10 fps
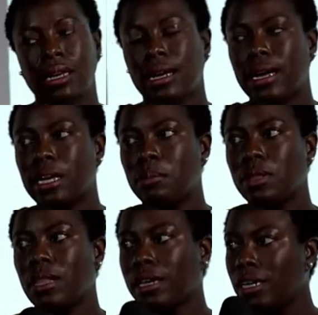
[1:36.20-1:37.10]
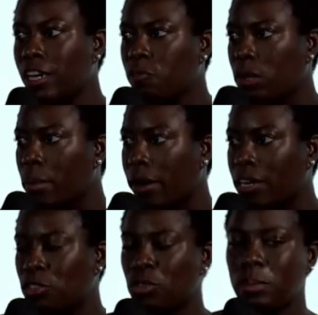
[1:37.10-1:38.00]
I'm lucky enough to be
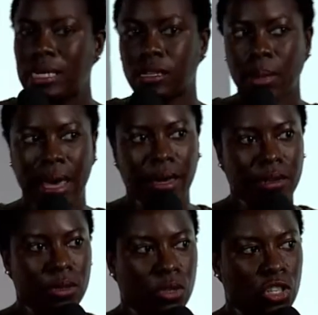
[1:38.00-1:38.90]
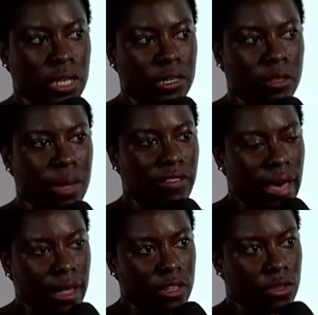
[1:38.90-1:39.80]
married to an amazing man who shares my
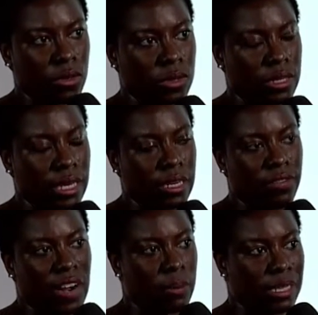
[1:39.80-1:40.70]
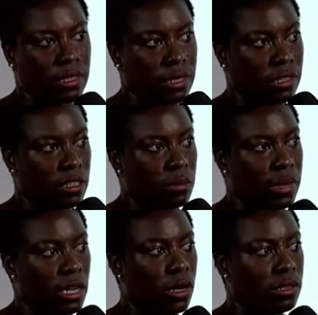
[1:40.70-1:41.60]
values in environmentalism
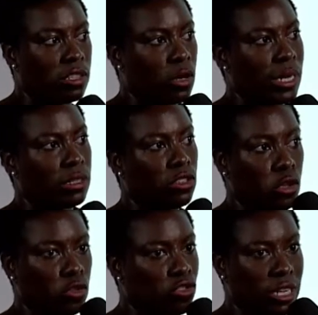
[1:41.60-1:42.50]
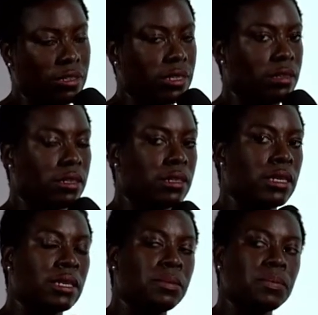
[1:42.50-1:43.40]
and also in social justice.
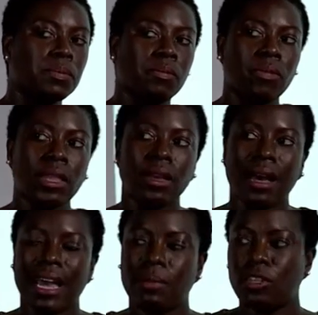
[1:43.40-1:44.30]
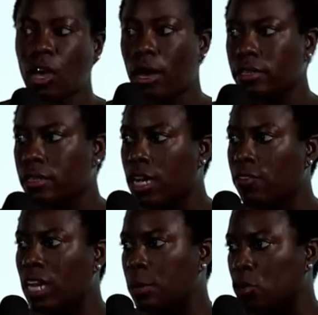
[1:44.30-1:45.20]
I am the daughter of
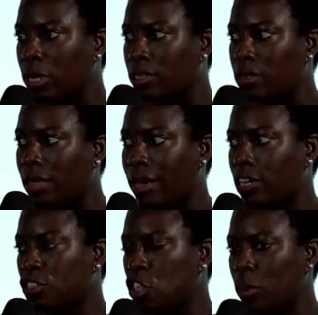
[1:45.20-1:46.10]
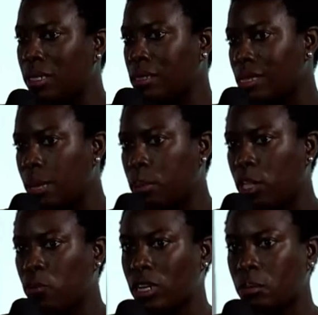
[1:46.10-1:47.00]
an immigrant that has shown me an example
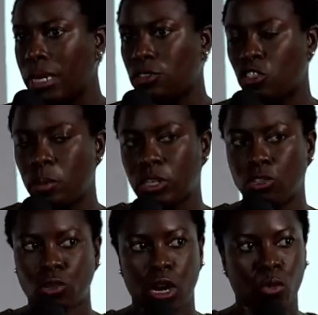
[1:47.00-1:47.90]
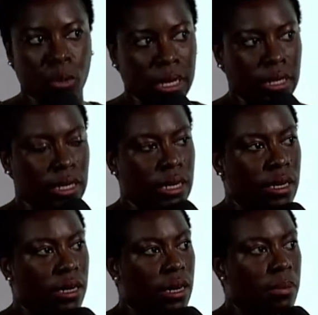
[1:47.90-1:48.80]
of what it means to be a strong woman,
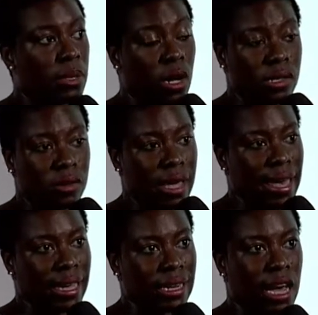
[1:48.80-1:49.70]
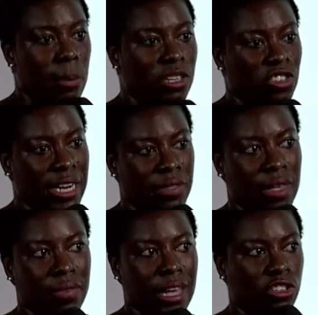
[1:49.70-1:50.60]
um, but also that I can accomplish
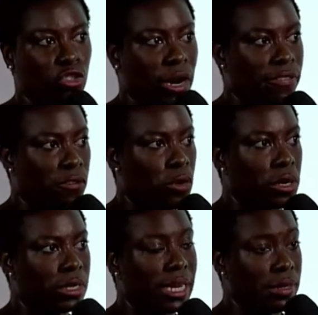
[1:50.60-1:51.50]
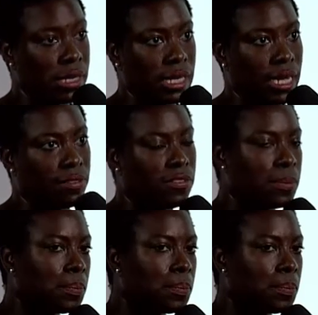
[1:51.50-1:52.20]
anything that I strive for in this life.